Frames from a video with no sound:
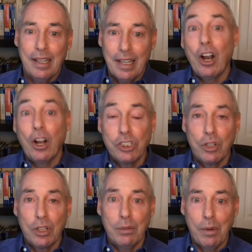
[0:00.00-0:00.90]
and also
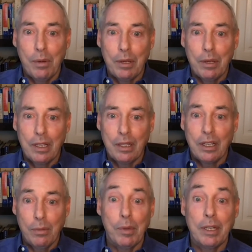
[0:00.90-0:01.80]
the commitment
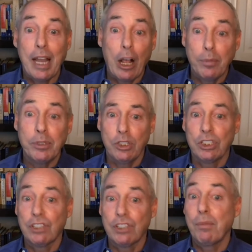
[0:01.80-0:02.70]
to help
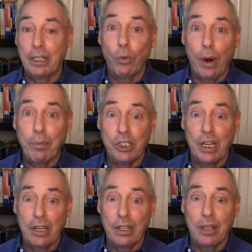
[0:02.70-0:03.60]
students from
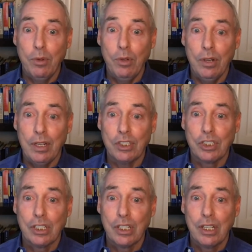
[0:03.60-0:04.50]
underrepresented communities
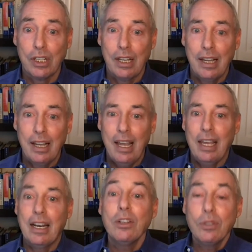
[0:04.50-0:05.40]

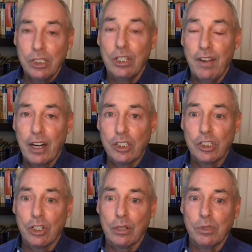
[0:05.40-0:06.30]
in other disadvantaged
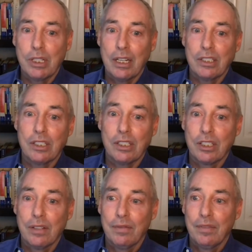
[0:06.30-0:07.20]

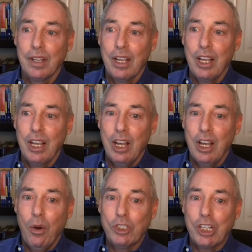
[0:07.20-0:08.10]
circumstances,
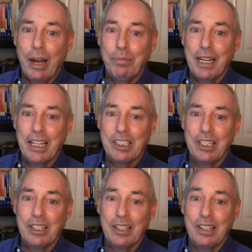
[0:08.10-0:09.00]
which complicates
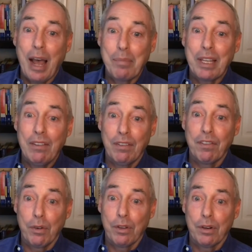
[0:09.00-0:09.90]
the topic even
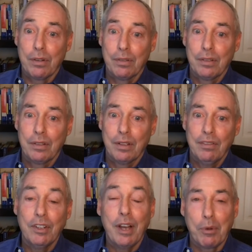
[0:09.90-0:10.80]
further
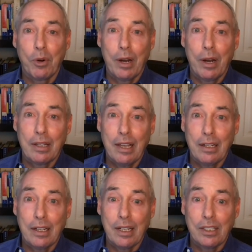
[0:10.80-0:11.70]
for Democratic
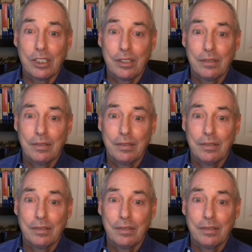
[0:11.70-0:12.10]
candidates.